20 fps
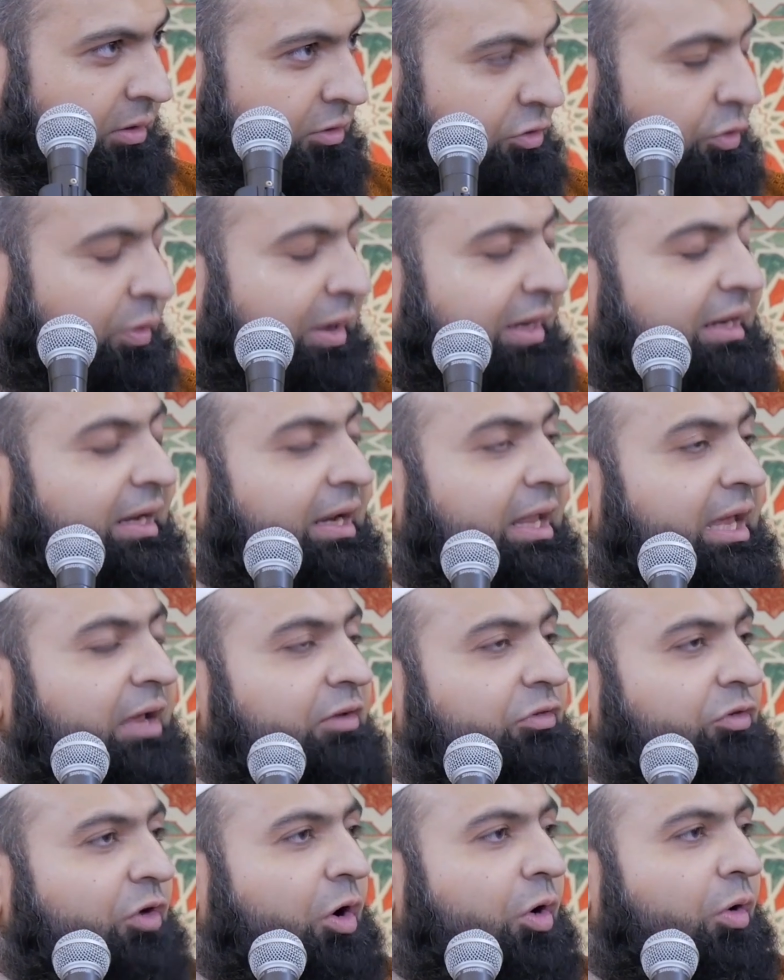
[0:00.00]
So at
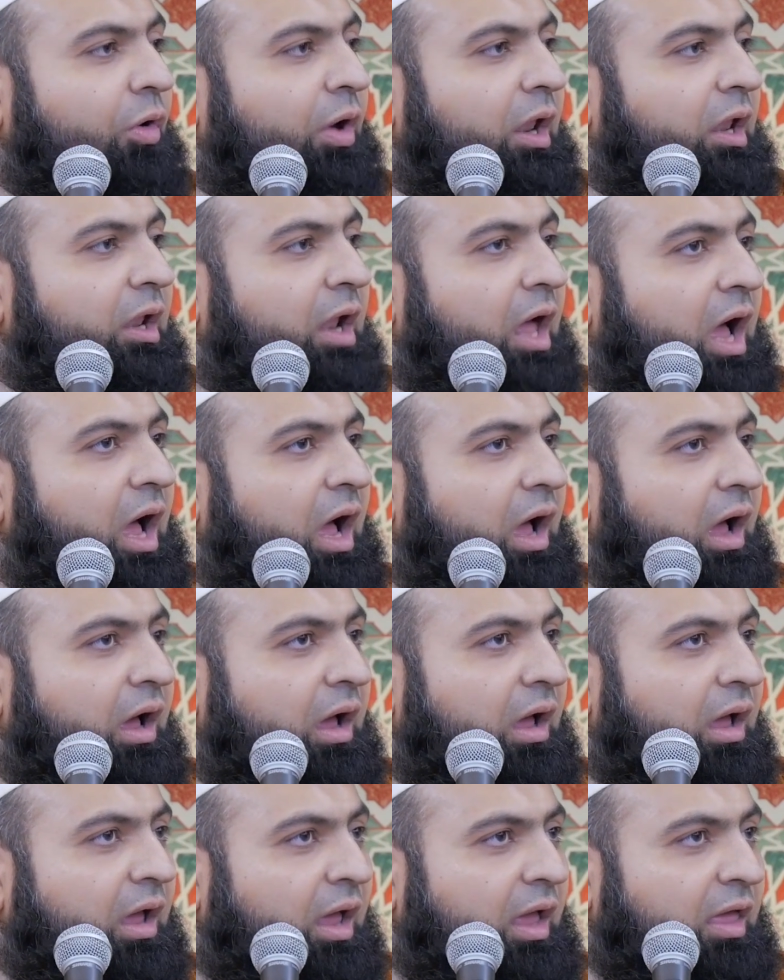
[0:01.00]
least, oh
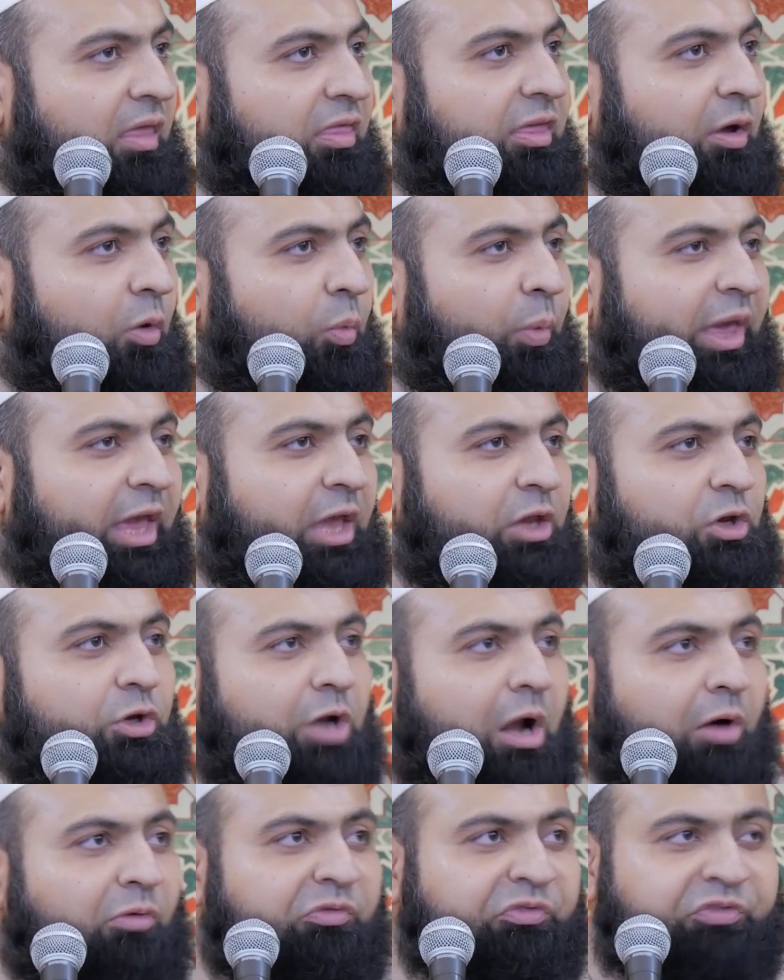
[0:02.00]
Allah, the way
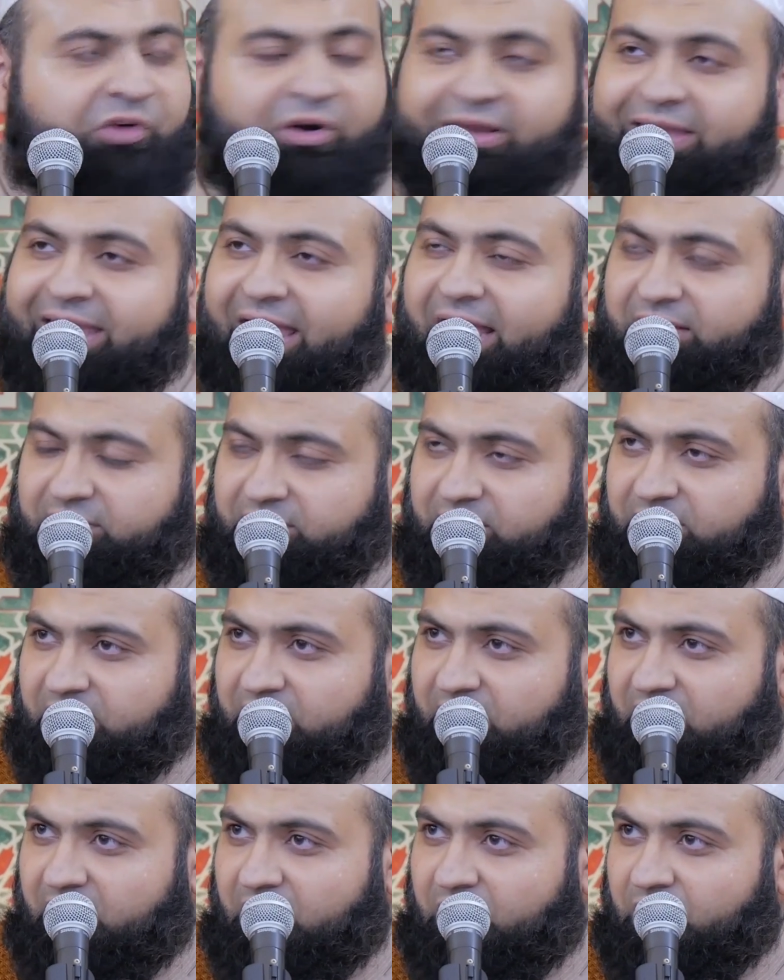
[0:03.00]
You don't
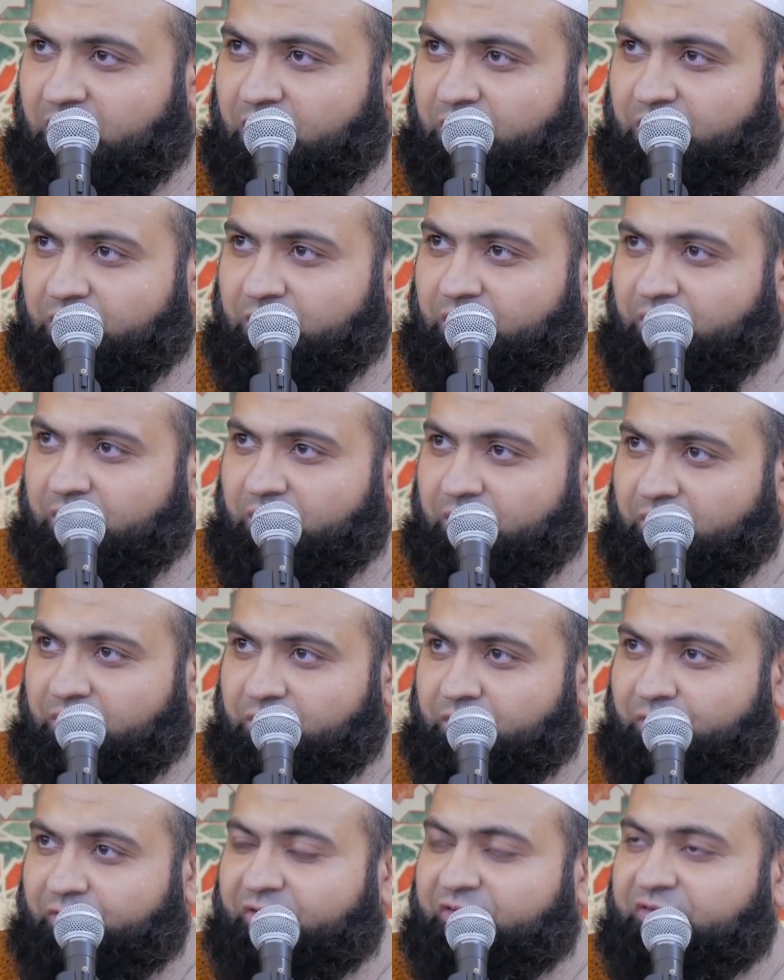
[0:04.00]
forget
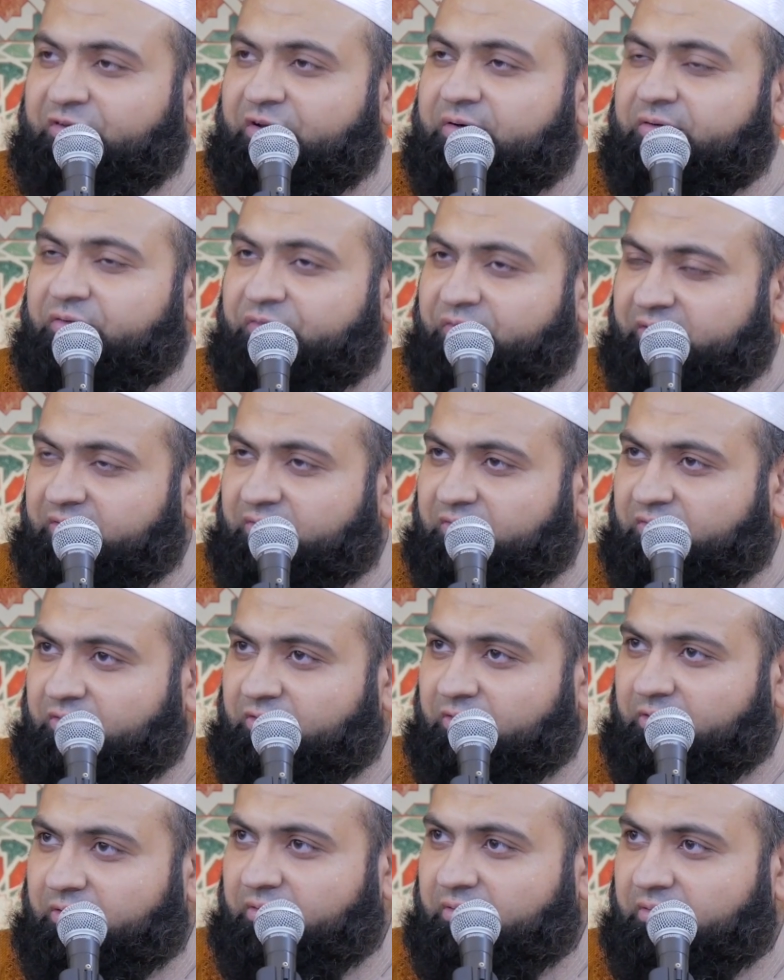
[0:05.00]
Your
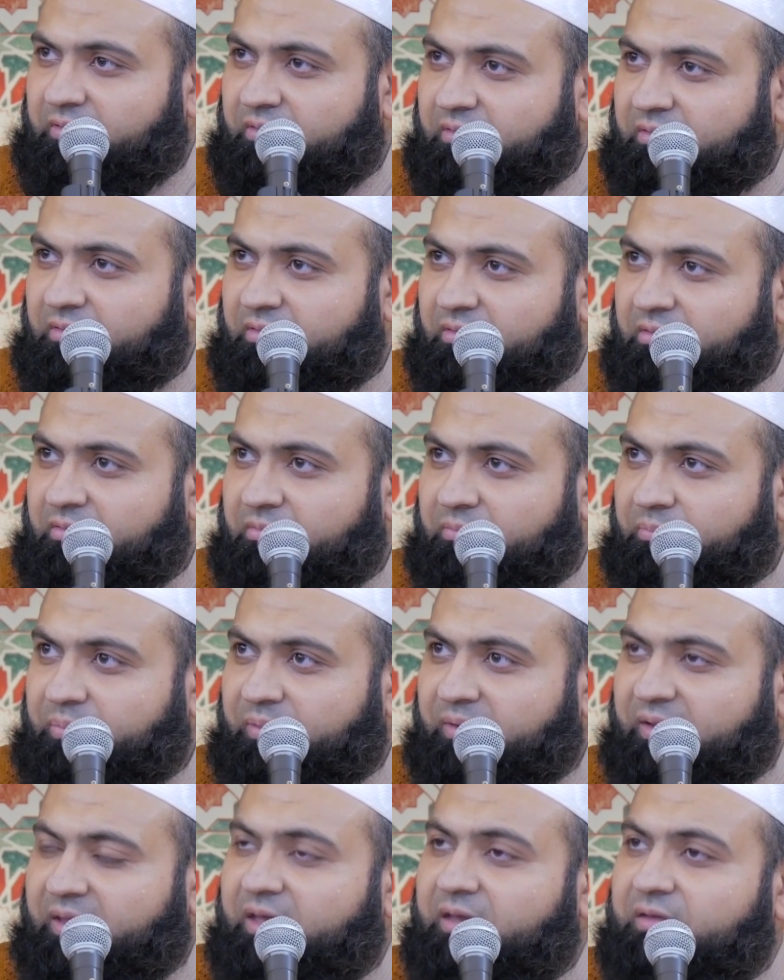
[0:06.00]
servant,
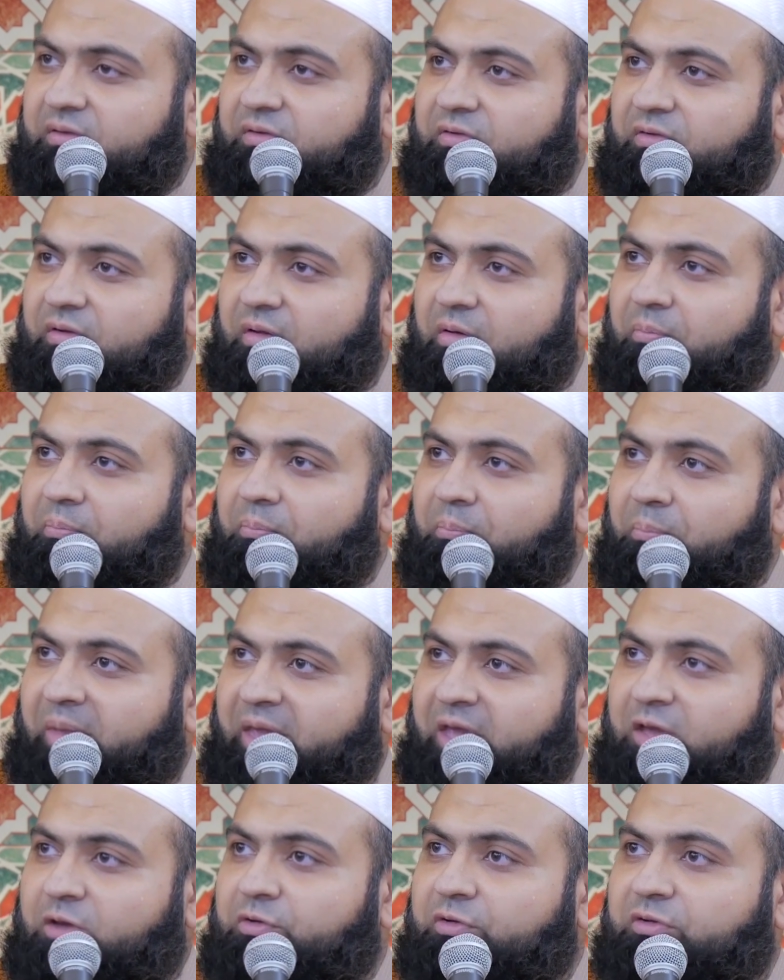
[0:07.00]
please
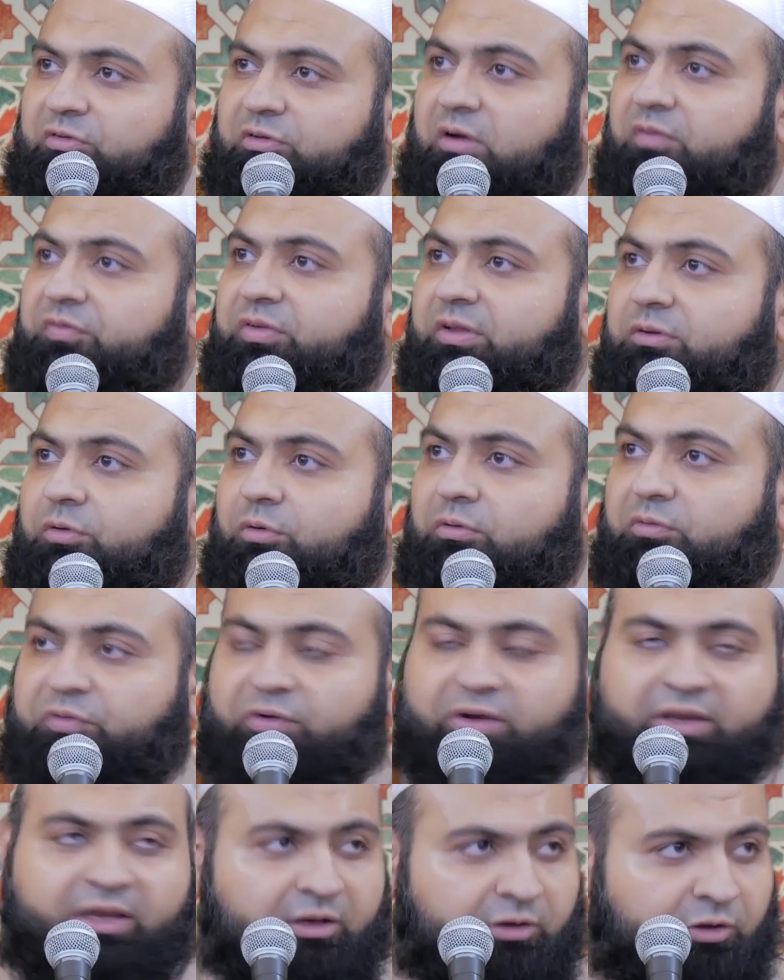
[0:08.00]
make Your servant don't
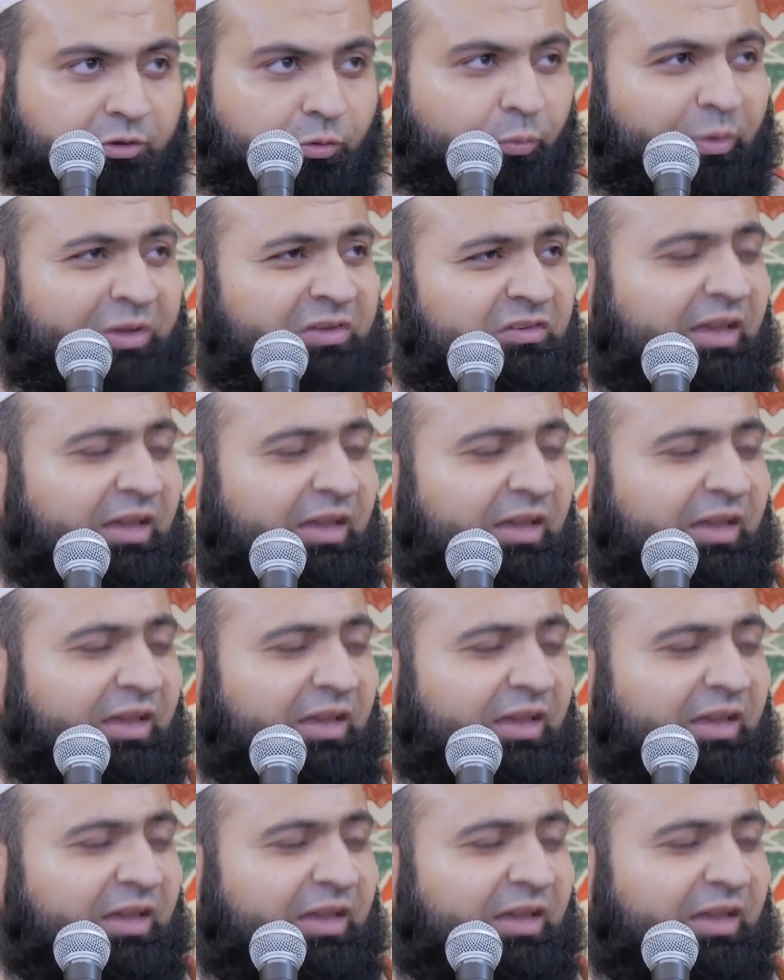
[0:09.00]
forget You. One